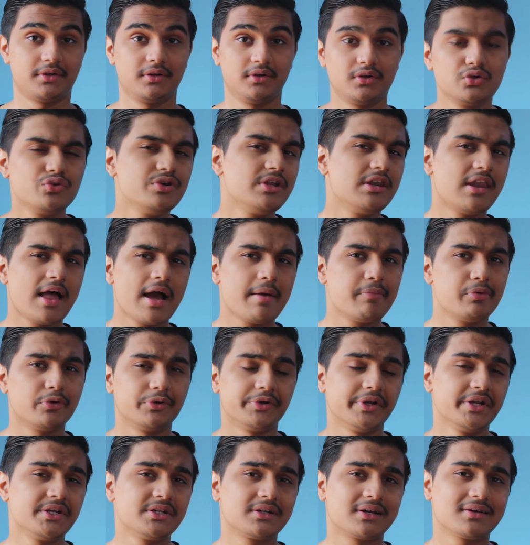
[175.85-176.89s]
To
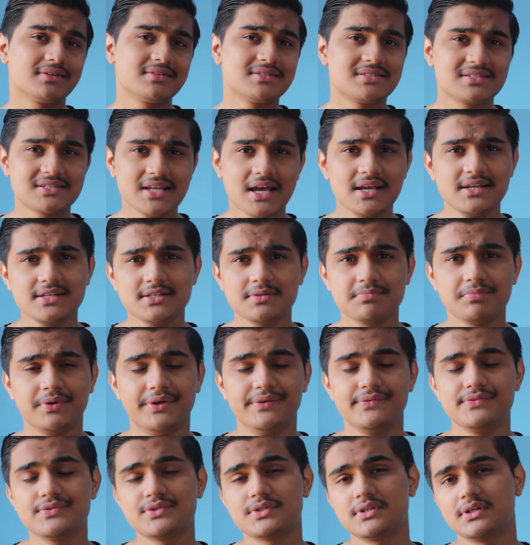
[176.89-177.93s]
elaborate, concise
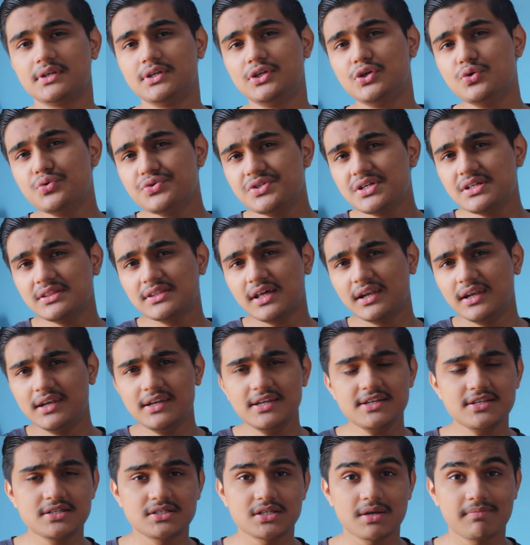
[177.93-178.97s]
means using the
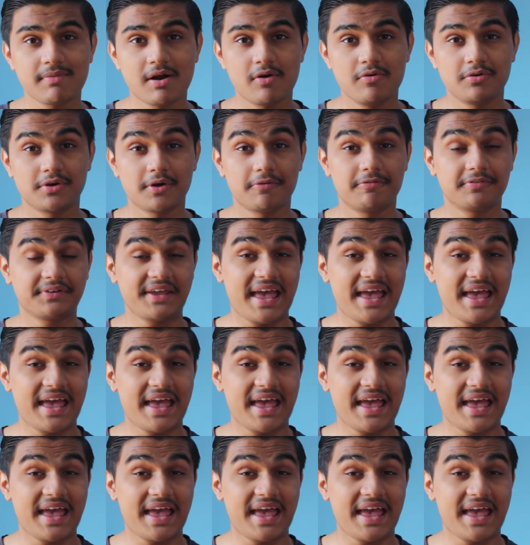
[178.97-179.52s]
least amount of